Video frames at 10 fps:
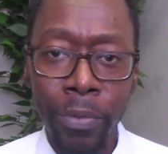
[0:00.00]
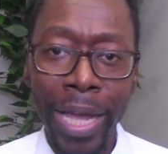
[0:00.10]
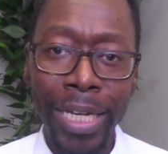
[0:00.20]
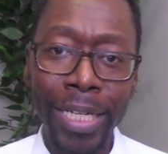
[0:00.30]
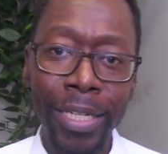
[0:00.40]

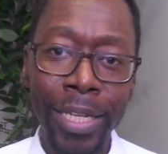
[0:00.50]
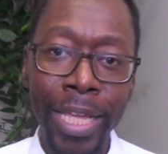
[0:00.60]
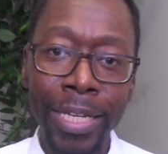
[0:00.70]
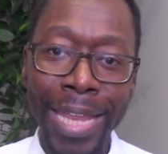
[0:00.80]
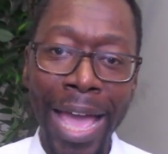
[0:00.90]
Why did
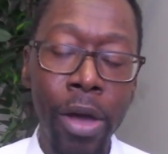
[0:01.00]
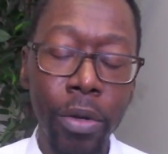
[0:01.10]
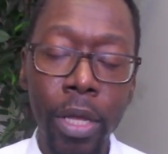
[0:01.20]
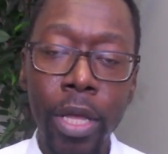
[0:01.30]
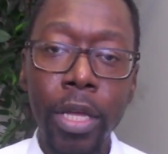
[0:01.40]
they
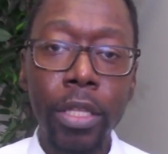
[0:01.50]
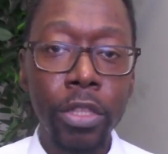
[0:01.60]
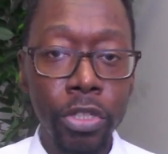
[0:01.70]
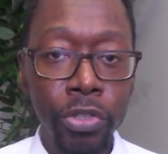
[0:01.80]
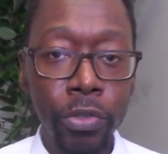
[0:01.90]
doubt
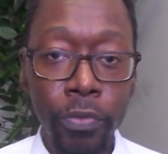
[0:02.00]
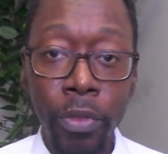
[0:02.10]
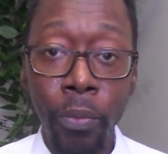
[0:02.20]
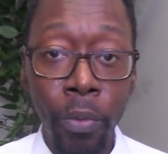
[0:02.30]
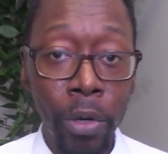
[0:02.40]
the
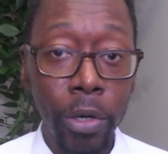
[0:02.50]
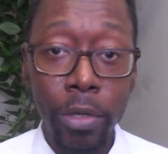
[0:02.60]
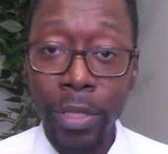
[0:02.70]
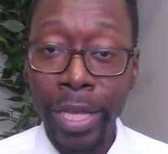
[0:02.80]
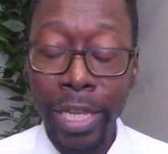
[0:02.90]
truth, the
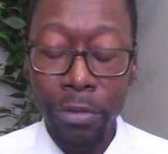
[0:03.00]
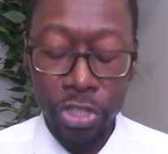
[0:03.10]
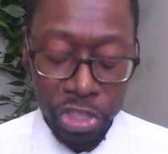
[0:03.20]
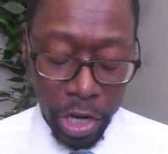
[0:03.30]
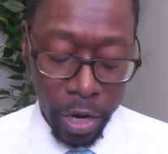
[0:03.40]
word that he
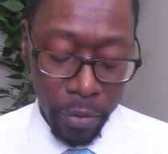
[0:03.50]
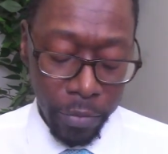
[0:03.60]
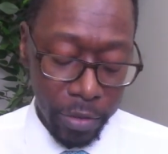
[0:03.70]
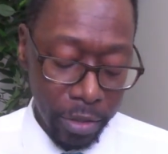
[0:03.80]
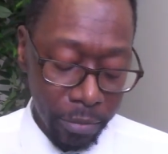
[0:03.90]
was
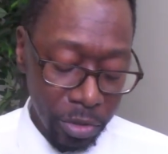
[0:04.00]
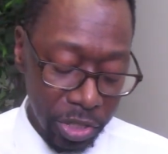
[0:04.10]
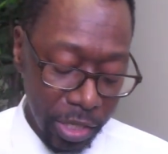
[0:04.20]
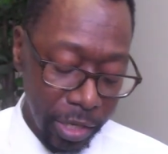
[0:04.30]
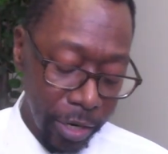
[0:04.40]
sharing with them? We'll
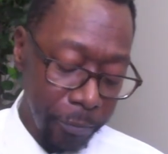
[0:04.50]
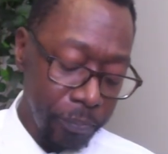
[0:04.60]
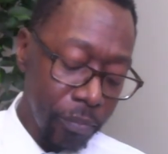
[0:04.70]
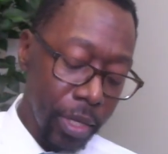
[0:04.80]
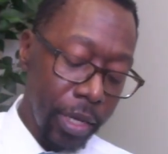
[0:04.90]
see
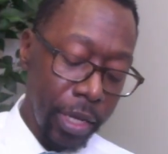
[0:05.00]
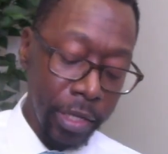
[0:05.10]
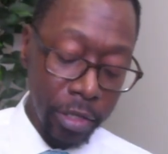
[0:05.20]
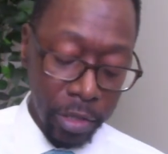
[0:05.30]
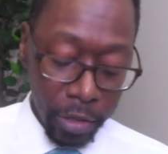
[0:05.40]
there
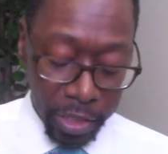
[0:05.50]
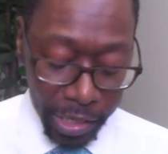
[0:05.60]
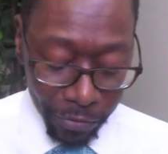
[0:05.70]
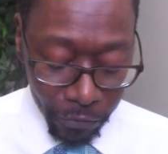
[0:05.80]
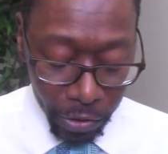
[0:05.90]
in the
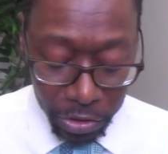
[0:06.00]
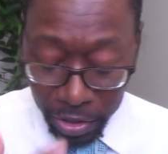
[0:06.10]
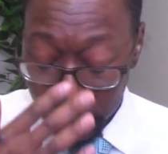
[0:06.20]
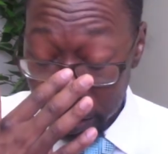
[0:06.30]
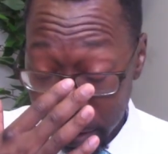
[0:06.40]
37th
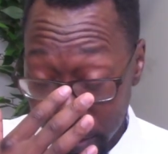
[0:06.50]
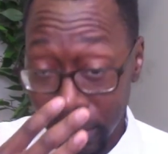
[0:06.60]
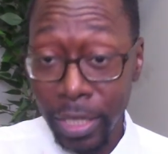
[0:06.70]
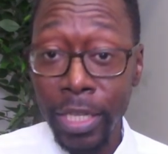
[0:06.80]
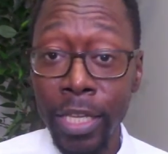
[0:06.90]
verse that
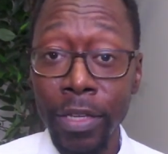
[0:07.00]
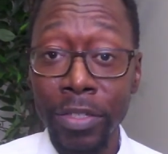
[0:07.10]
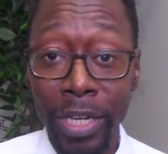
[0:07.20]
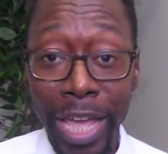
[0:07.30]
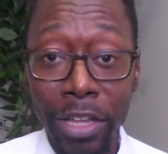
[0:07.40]
Jesus, he
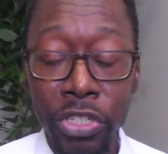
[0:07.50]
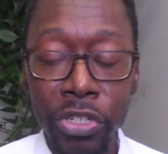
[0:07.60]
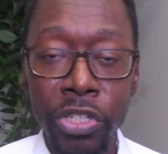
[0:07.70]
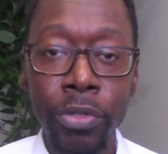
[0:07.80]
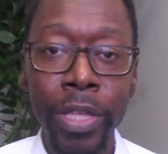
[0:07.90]
gives an
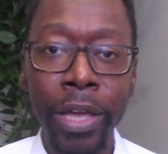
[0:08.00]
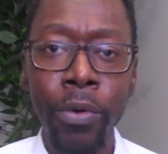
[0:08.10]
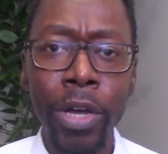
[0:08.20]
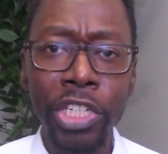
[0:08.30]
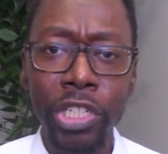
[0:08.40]
answer to that
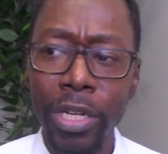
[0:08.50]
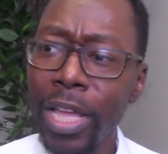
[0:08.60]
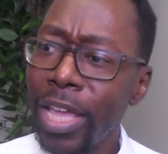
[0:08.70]
question.